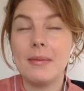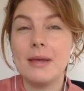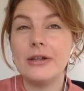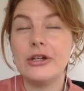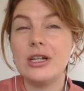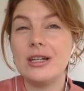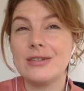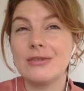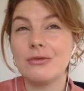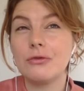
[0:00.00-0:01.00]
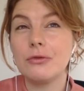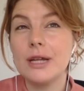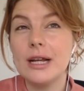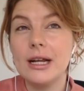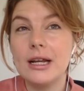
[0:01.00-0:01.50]
me, she doesn't
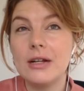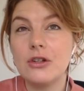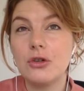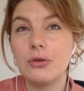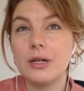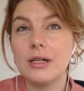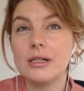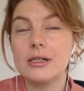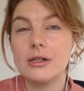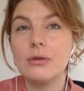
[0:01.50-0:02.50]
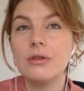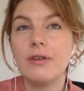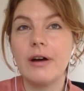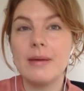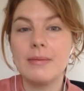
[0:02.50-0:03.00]
really enjoy school
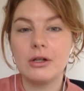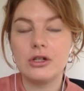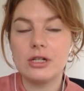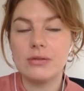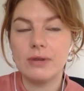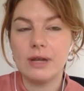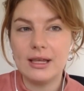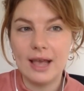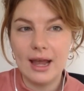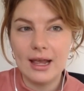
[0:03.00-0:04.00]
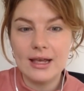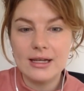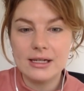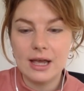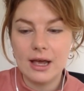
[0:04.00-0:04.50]
very much. She doesn't really get
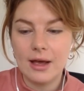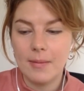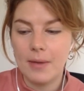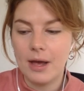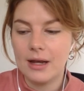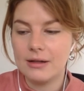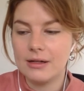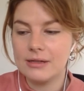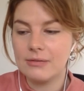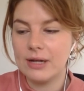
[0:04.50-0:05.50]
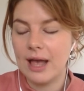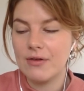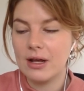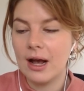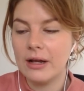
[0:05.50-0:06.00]
it and doesn't really have
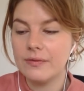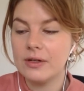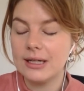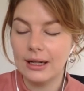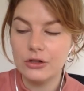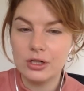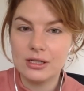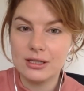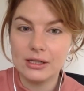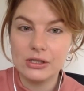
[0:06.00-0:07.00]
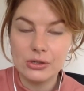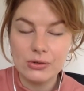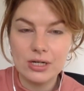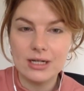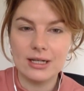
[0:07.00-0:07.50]
a kind of intelligence that's
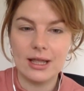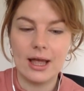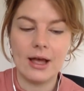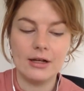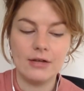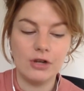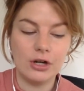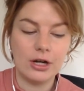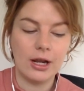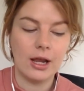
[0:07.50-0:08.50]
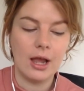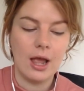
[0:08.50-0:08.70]
suited to that kind of learning.